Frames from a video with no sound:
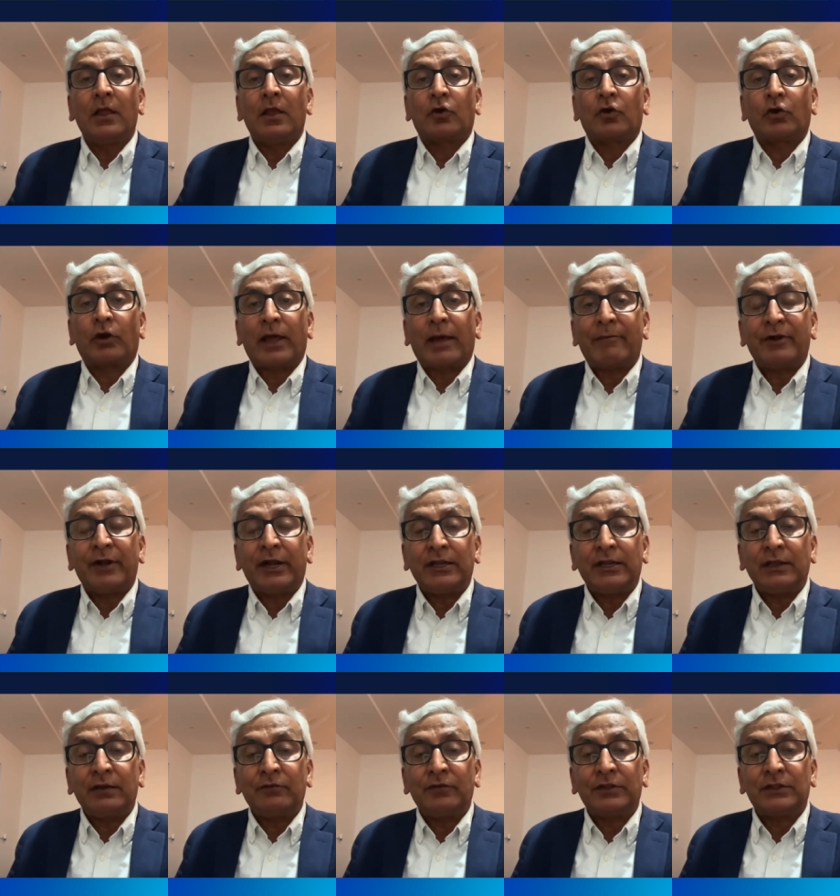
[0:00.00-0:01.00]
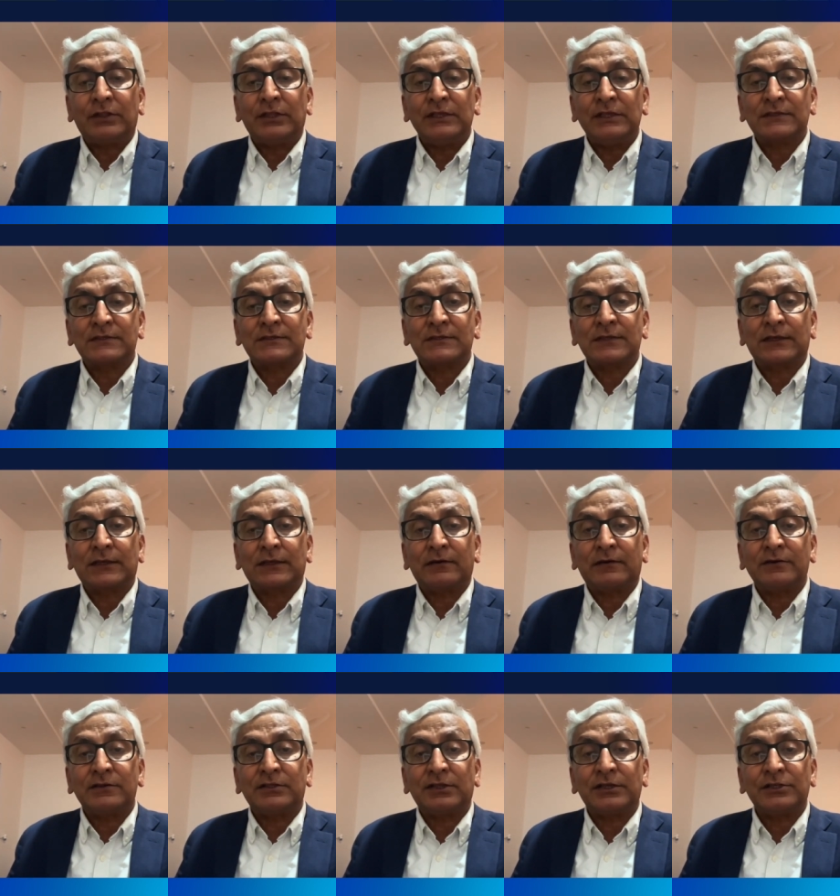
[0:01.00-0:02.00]
collaborating with these
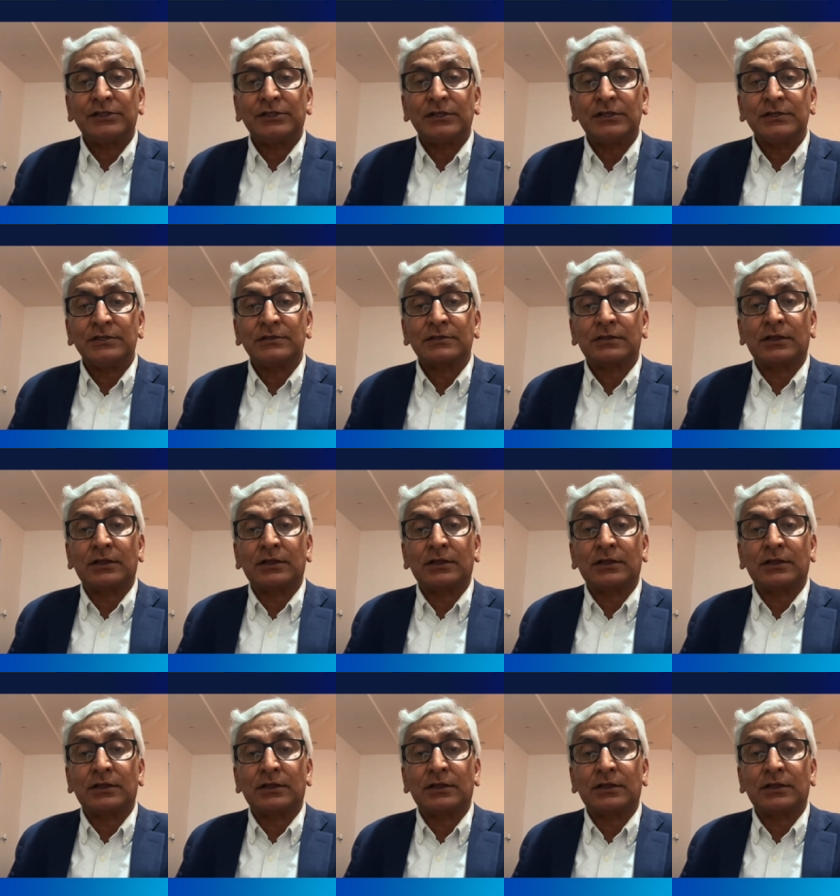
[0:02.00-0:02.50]
researchers.